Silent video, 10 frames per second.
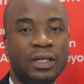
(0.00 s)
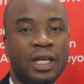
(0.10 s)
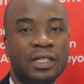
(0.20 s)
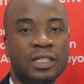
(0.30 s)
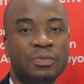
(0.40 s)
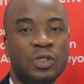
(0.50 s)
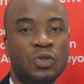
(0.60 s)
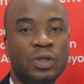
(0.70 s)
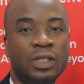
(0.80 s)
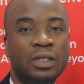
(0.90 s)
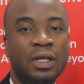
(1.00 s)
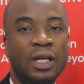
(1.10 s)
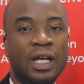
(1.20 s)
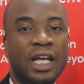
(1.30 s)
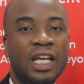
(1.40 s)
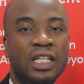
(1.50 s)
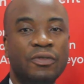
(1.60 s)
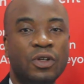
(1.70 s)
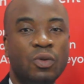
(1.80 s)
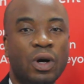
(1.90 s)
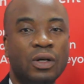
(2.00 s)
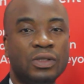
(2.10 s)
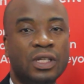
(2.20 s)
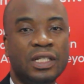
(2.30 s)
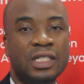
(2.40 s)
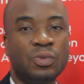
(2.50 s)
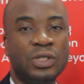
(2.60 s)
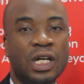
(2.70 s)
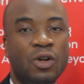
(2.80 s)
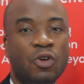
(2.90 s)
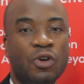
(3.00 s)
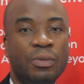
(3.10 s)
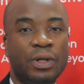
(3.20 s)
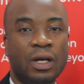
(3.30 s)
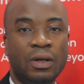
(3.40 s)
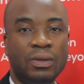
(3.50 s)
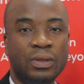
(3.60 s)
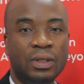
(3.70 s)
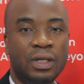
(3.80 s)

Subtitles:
cases between individuals, cases which are not criminal,